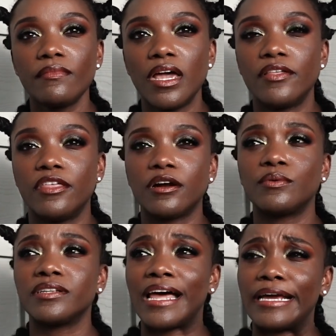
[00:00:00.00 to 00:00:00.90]
There
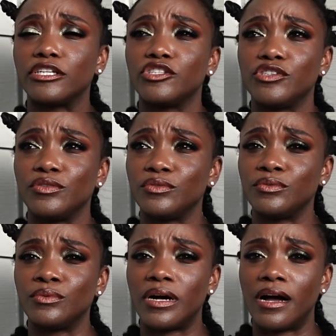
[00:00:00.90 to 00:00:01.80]
were like
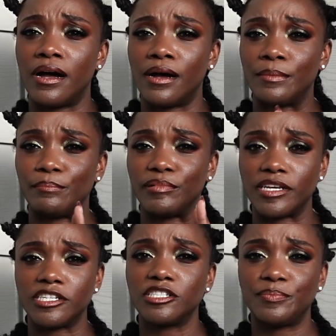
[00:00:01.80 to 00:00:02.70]
two
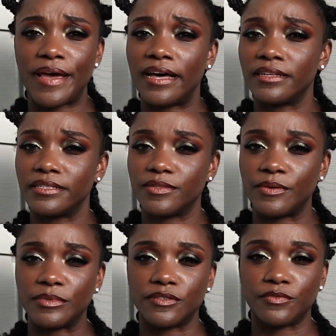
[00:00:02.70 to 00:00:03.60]
blush palettes
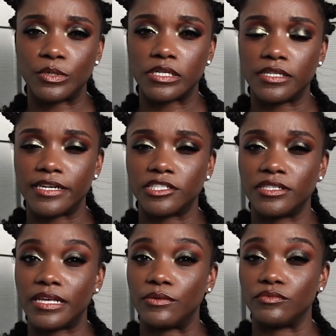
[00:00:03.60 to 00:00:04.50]
from the Sephora
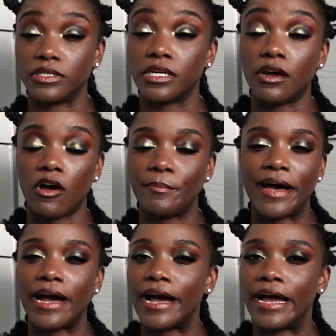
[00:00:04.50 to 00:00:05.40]
collection that really caught my
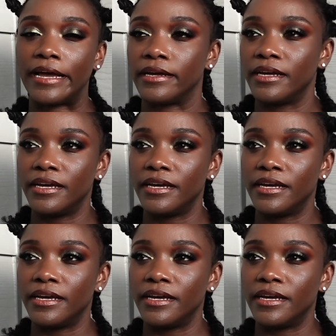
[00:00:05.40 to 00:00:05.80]
eye.